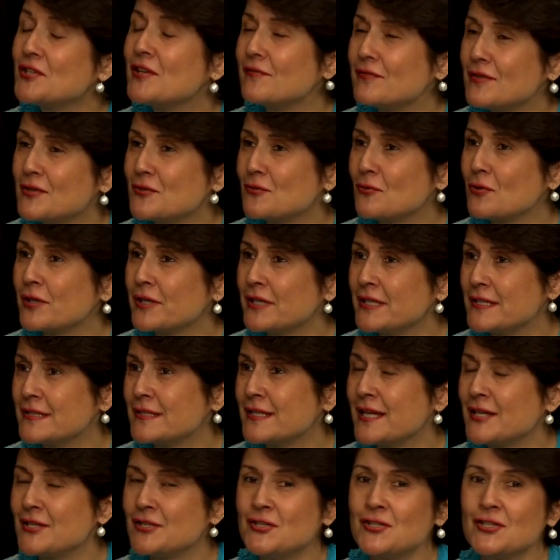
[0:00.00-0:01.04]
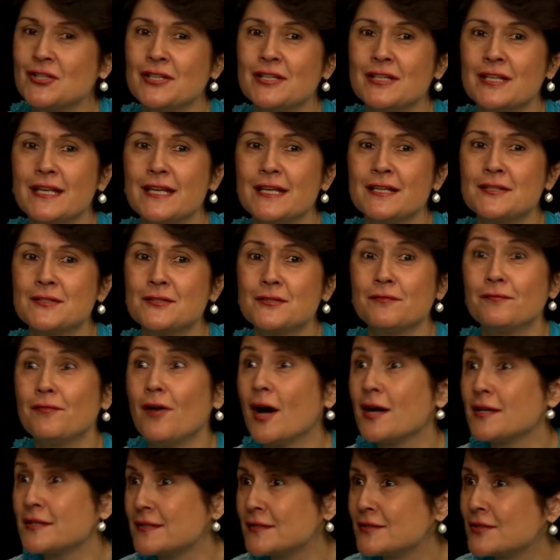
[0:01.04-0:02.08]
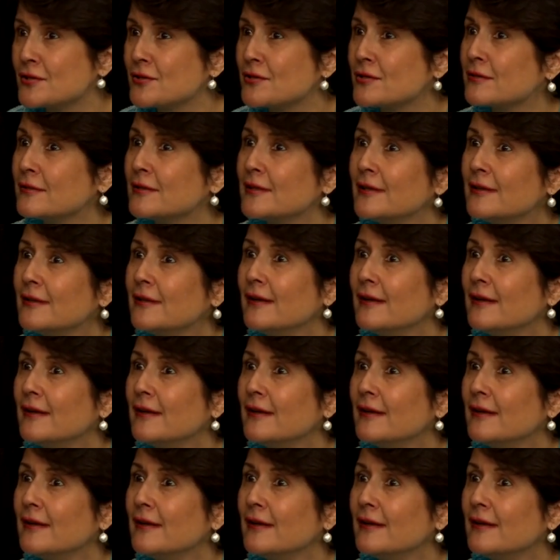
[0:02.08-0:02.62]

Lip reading: of this organization is to foster